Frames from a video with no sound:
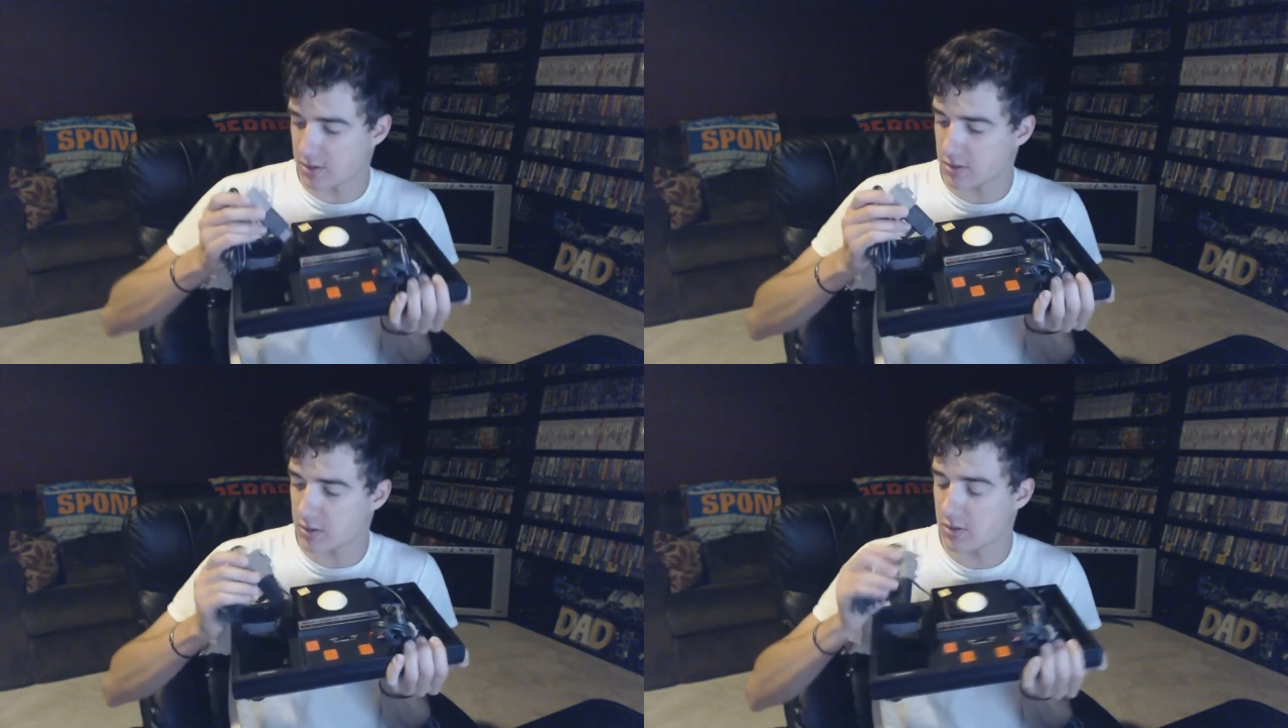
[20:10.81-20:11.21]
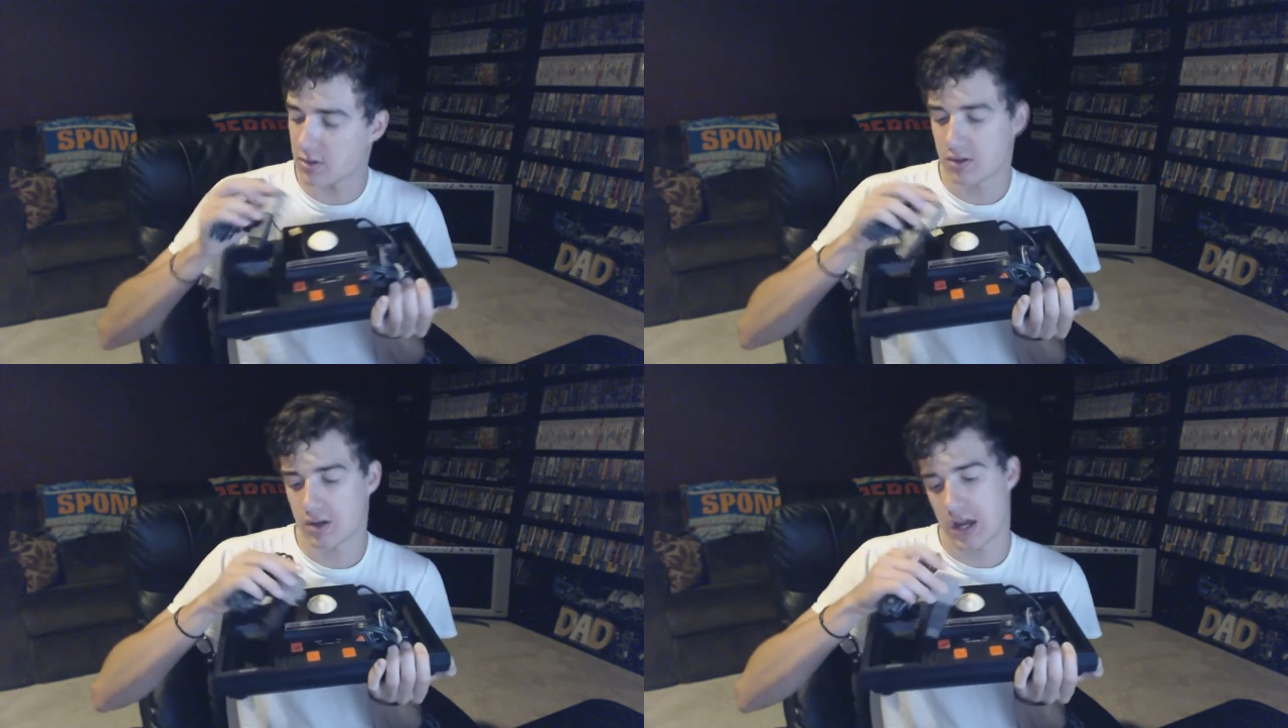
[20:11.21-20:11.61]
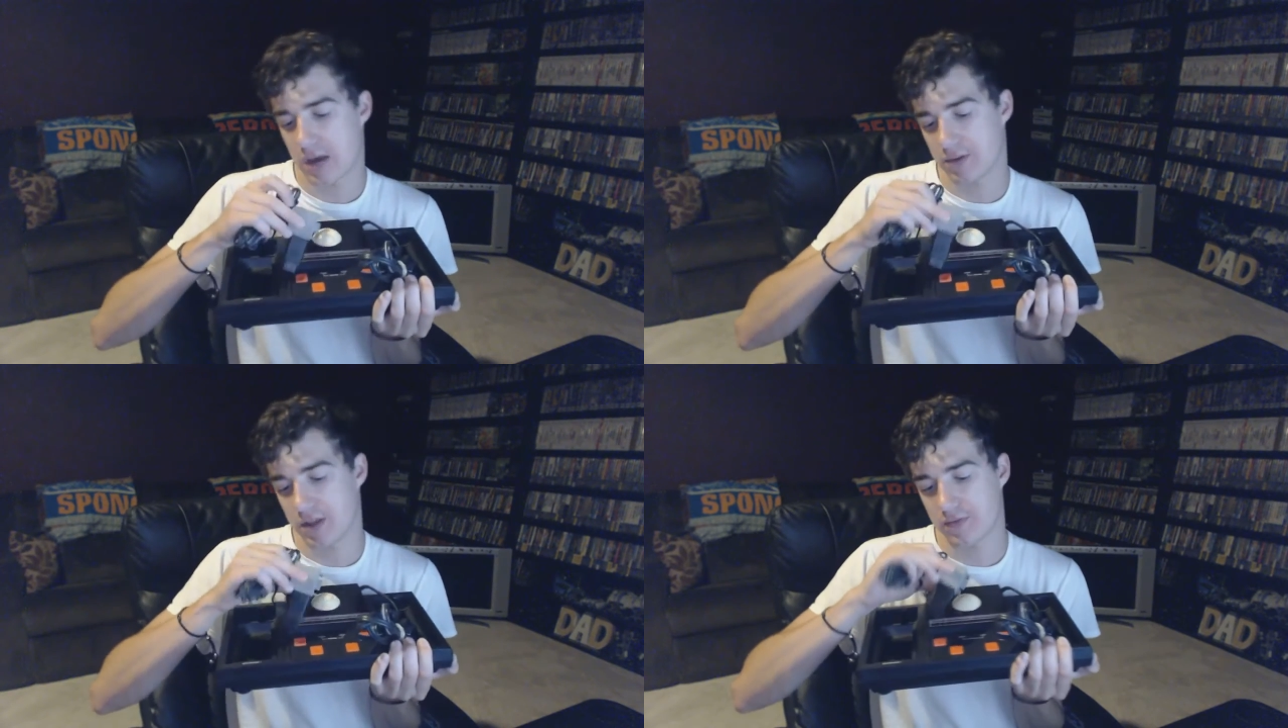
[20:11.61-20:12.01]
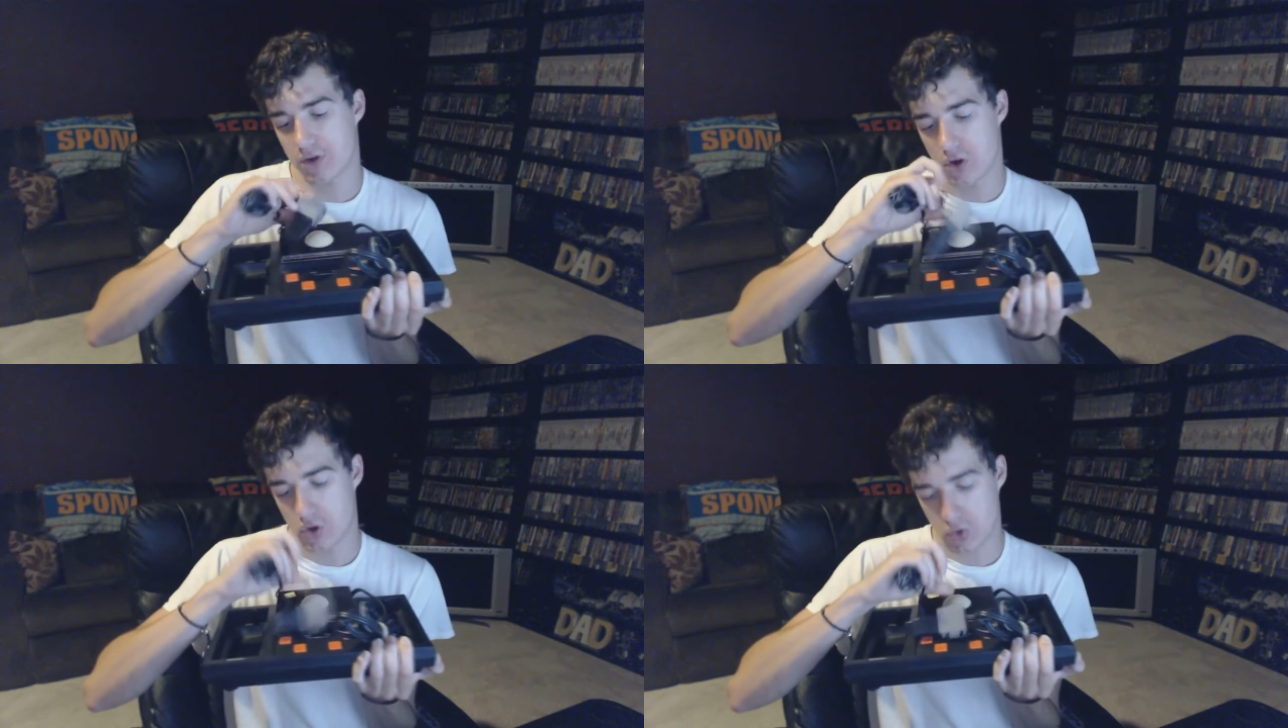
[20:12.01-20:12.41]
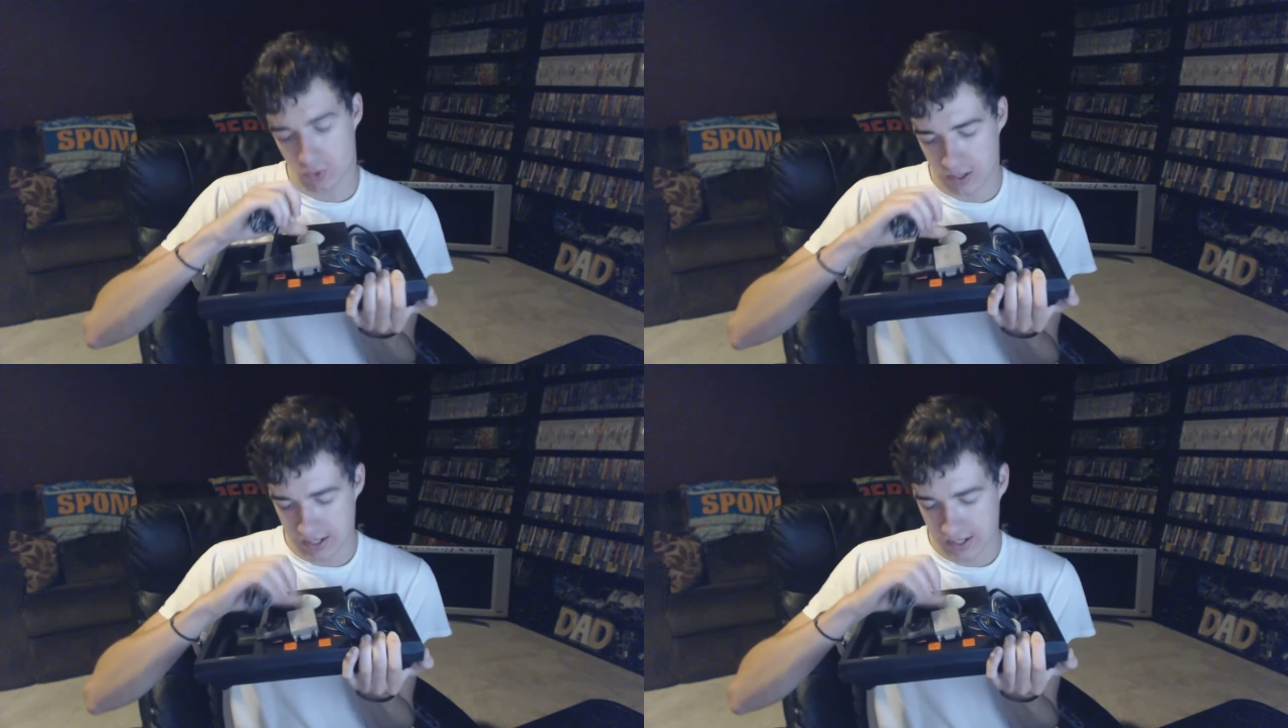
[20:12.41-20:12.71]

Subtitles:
here. I really have no